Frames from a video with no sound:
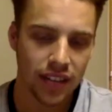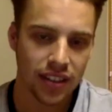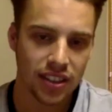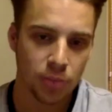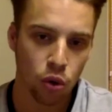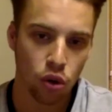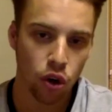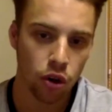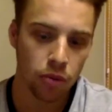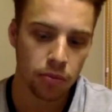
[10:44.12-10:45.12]
at that small
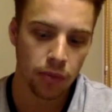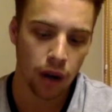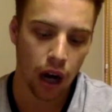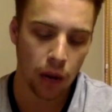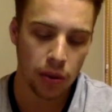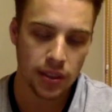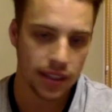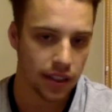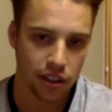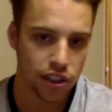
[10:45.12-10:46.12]
group, I would
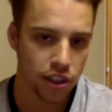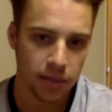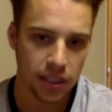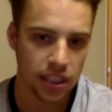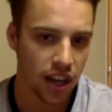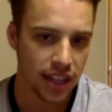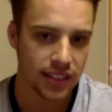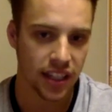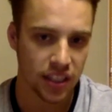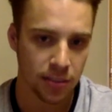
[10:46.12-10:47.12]
say they're extremely exciting
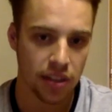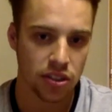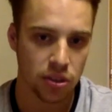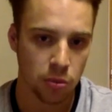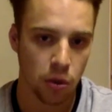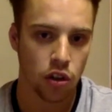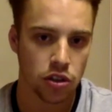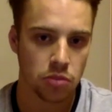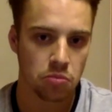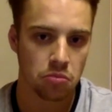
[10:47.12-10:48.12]
tennis players to
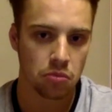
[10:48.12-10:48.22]
watch.